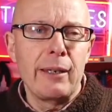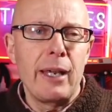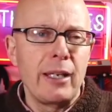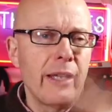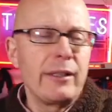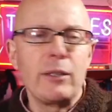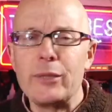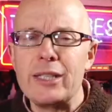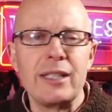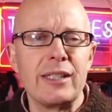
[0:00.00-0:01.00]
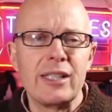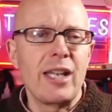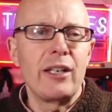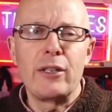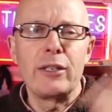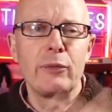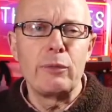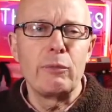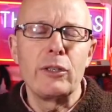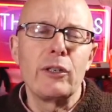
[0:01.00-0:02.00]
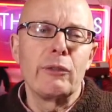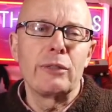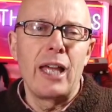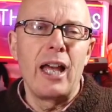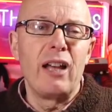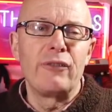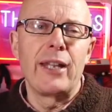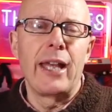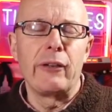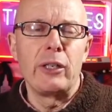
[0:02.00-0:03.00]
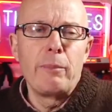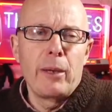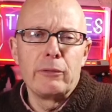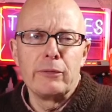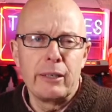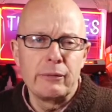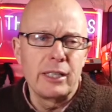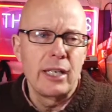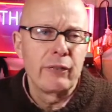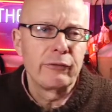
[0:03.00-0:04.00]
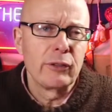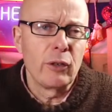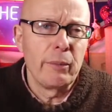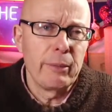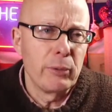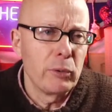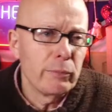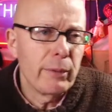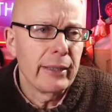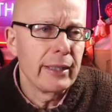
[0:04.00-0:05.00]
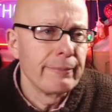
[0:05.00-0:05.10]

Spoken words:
And I think we did the same. I don't think it was like half an hour in the boat and that was enough. You got a bit bored by then.